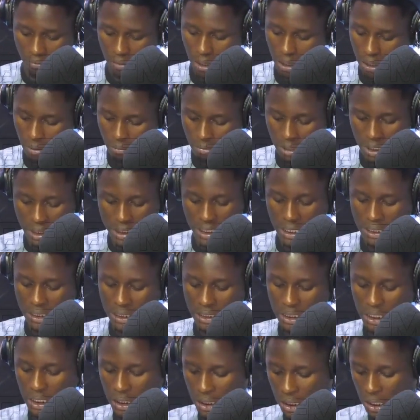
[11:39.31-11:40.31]
Mr.
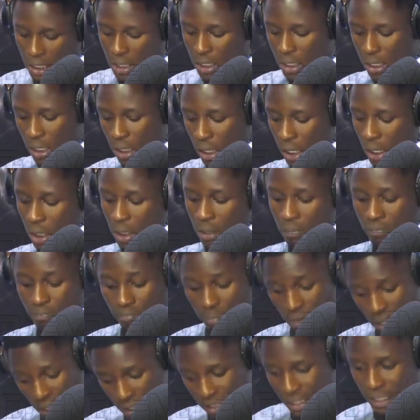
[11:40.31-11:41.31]
Slick,
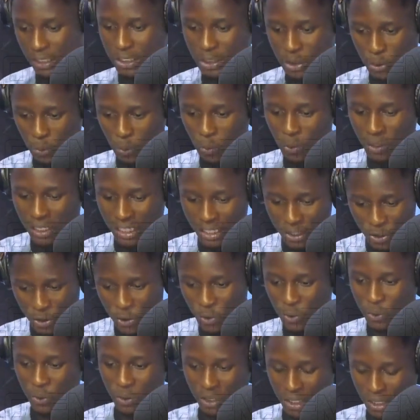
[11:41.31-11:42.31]
that's what I
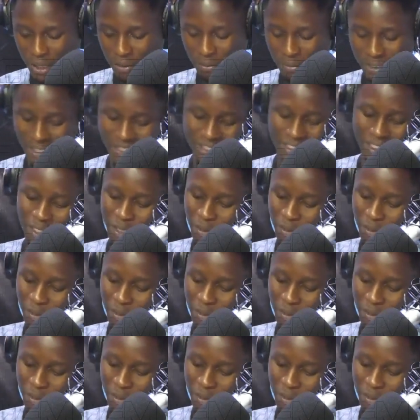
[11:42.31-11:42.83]
know him as,